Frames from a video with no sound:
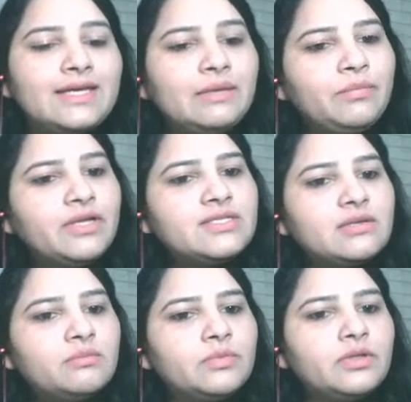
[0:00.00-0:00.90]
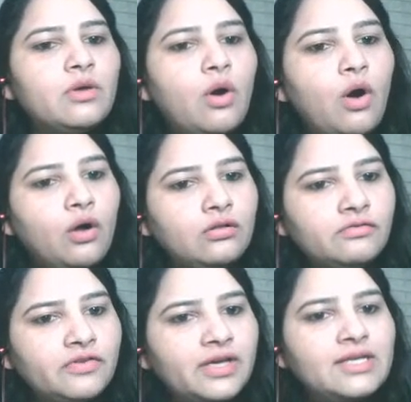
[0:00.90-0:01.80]
Keep it simple,
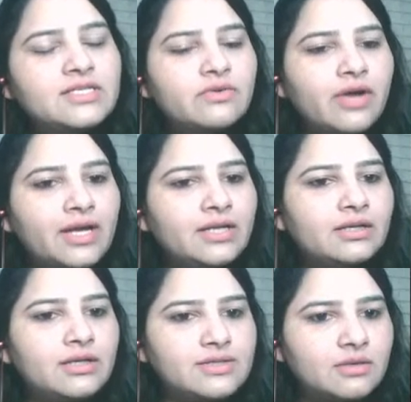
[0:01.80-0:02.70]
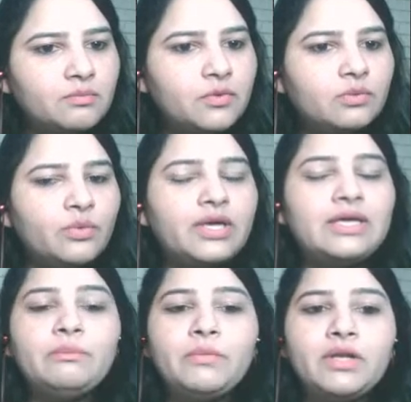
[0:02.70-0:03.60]
always write in a simple way,
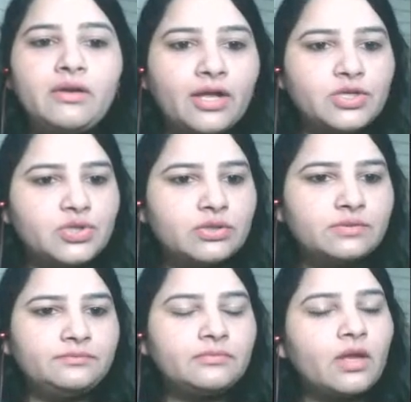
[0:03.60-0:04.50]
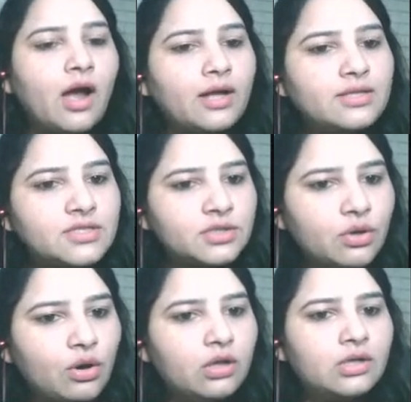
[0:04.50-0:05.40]
keep it natural,
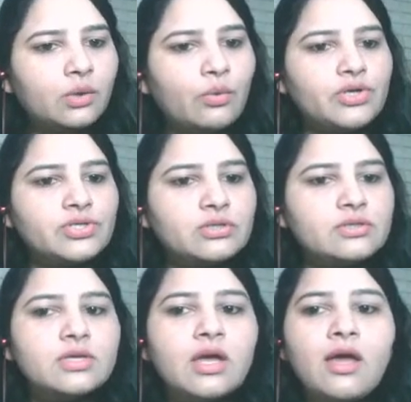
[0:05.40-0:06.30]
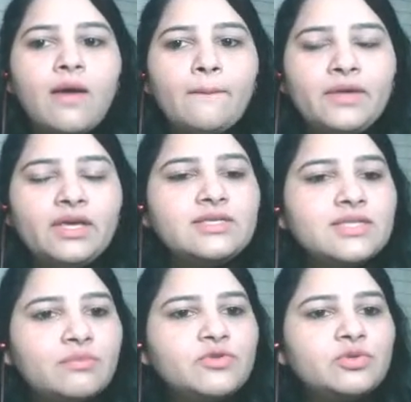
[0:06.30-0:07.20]
answer all the questions. Because
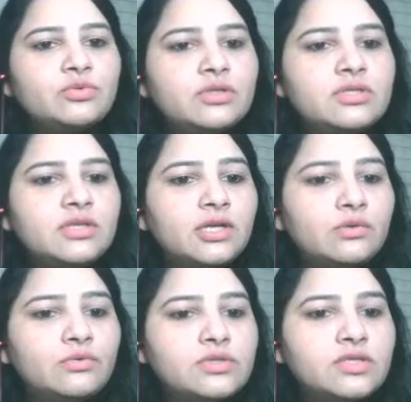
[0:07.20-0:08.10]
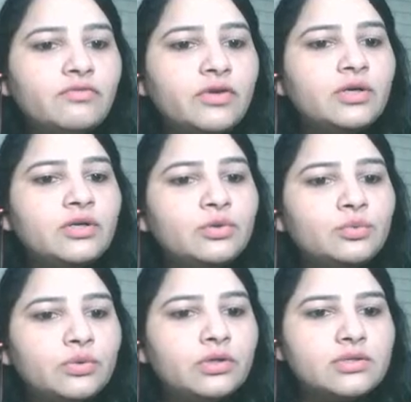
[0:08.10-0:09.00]
some students they use difficult
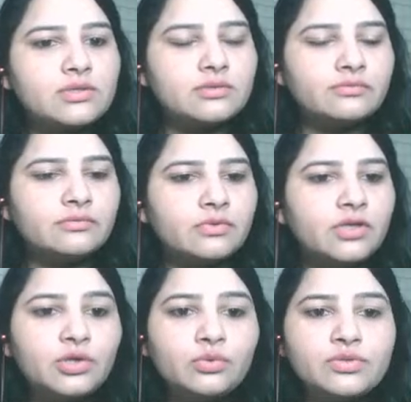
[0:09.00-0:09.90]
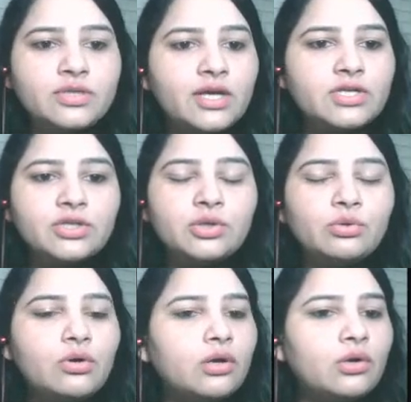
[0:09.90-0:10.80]
words, the usage they
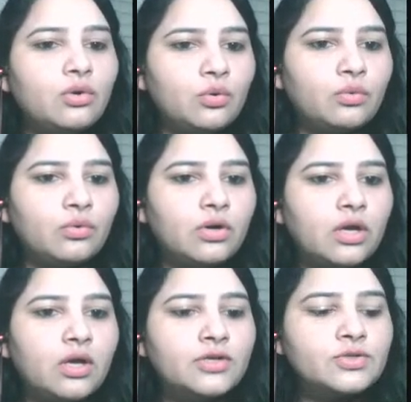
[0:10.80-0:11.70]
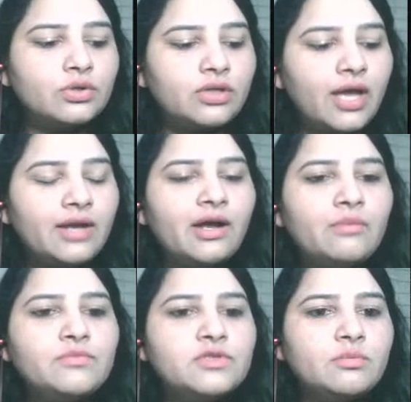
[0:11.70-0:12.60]
do not know. So there
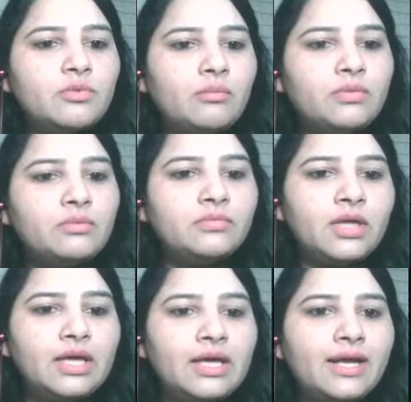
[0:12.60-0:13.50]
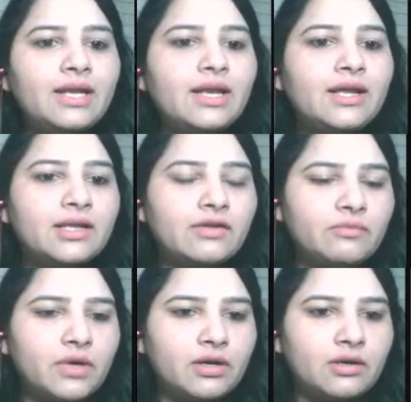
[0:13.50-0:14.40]
comes the problem, they get negative
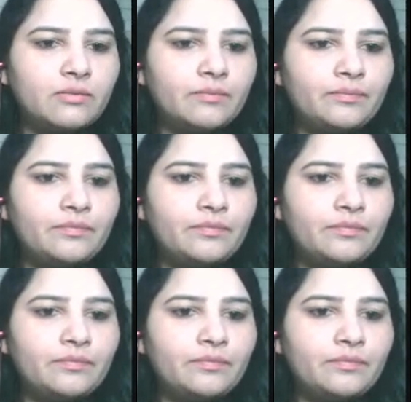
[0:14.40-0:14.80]
marking.